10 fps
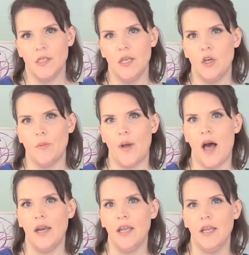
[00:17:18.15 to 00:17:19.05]
in your
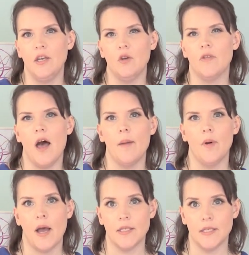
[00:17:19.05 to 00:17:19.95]
body, in your thought
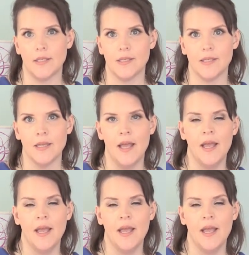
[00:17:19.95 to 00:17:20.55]
processes.